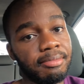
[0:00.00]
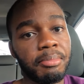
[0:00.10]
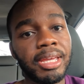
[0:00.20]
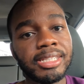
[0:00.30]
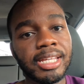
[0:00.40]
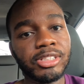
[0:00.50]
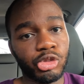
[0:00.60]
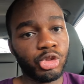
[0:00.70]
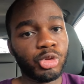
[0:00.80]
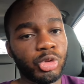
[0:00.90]
makes sense
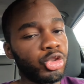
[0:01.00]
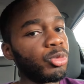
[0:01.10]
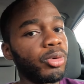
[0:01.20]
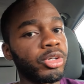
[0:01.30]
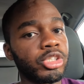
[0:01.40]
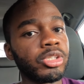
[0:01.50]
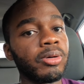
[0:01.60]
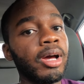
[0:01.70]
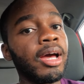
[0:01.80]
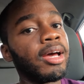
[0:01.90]
true true words so